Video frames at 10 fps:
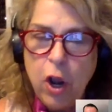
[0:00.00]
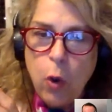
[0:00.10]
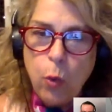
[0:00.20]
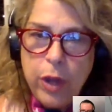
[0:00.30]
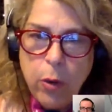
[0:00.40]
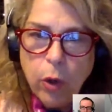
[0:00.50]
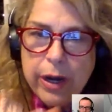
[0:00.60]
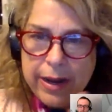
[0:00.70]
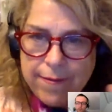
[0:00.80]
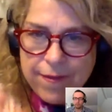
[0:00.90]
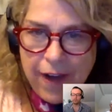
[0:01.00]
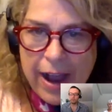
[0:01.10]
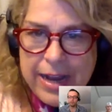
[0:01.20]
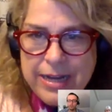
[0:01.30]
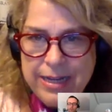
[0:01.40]
We were
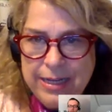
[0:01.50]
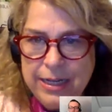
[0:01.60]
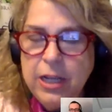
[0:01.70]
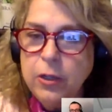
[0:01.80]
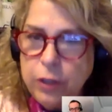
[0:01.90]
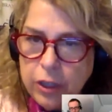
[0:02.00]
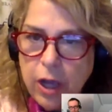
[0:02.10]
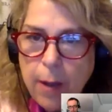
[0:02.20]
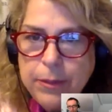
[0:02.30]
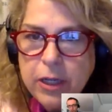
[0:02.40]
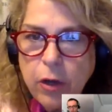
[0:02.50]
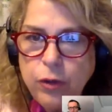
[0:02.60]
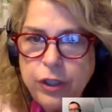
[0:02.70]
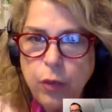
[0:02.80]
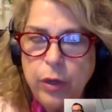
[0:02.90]
invited to come to
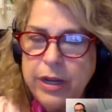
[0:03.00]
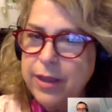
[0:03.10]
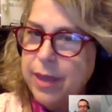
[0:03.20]
Costa Rica.